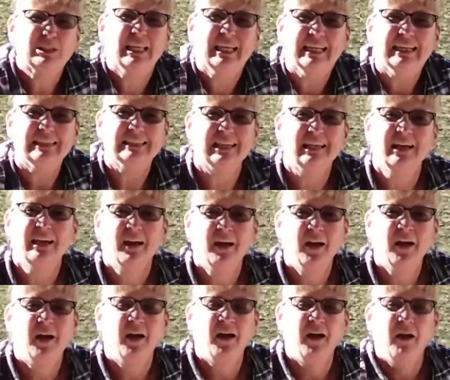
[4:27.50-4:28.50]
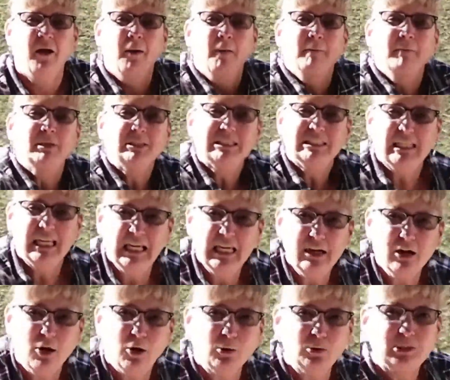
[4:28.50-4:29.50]
things?
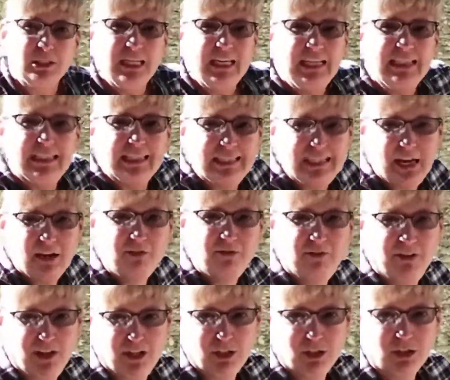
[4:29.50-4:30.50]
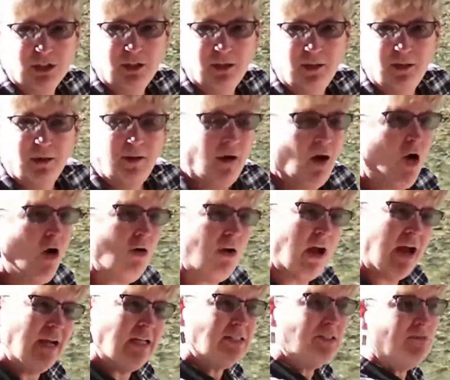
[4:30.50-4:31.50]
Mosquitoes eat the dead fish. All
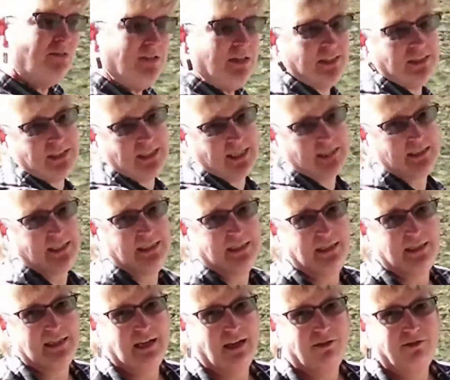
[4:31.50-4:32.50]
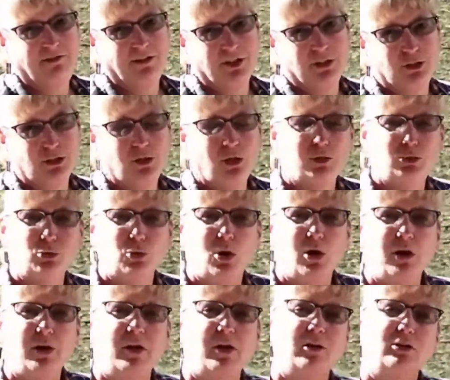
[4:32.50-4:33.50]
kinds of insects eat the dead fish. Those are
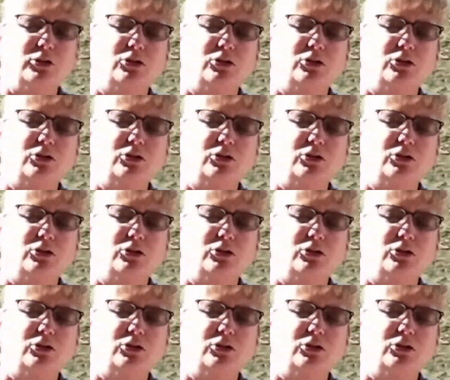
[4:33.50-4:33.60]
all our